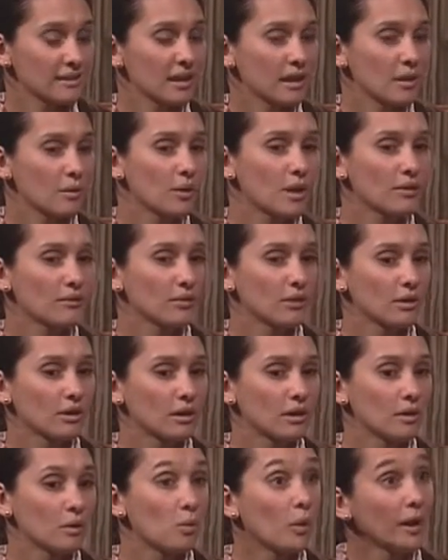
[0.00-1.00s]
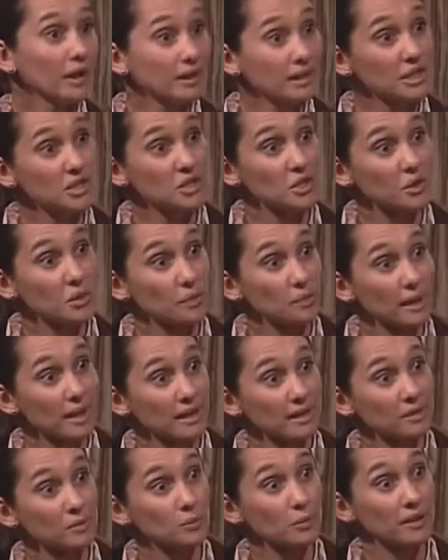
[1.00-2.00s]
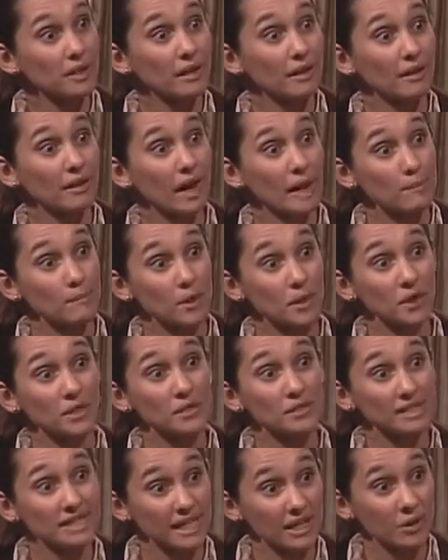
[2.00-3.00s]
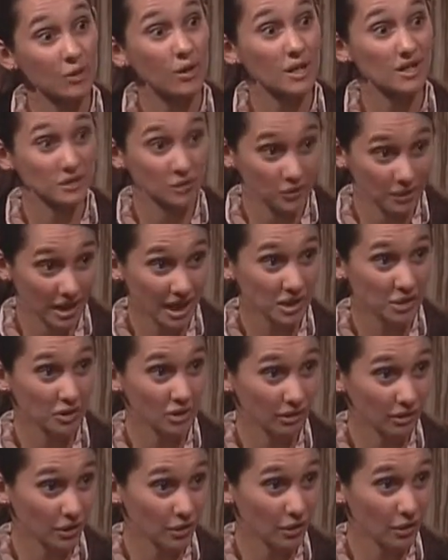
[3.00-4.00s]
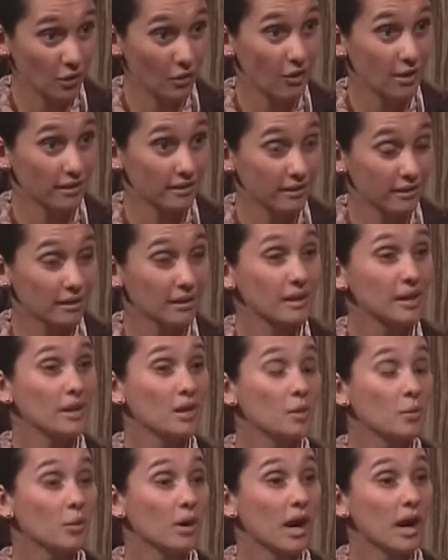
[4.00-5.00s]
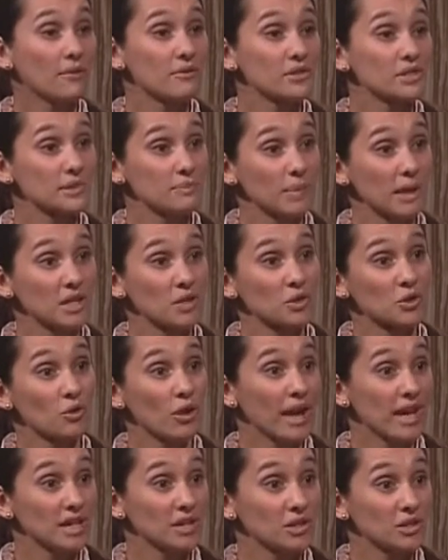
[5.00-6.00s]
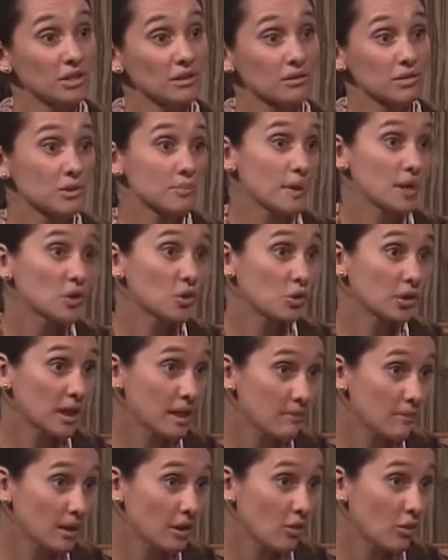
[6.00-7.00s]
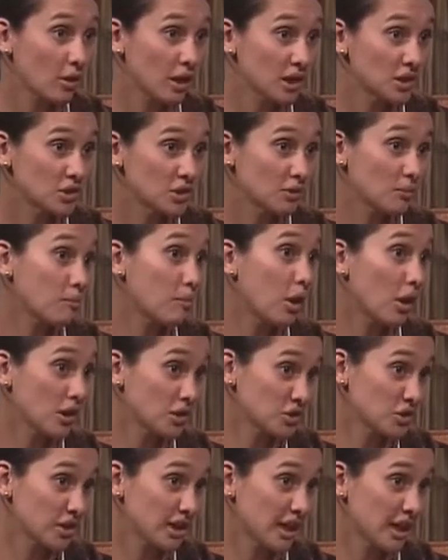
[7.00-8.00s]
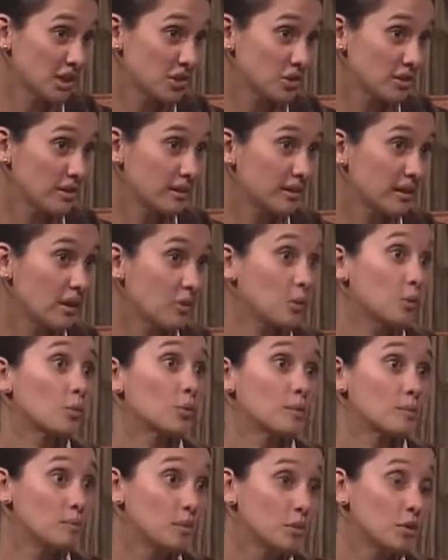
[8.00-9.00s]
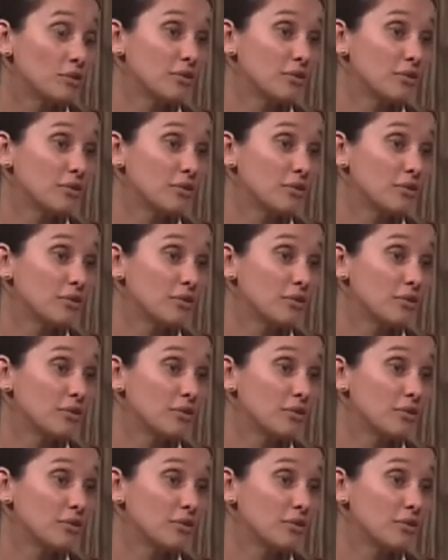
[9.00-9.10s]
However, a whitening toothpaste with the American Dental Association logo on it will have a special agent, special chemical agent, polishing agent that will remove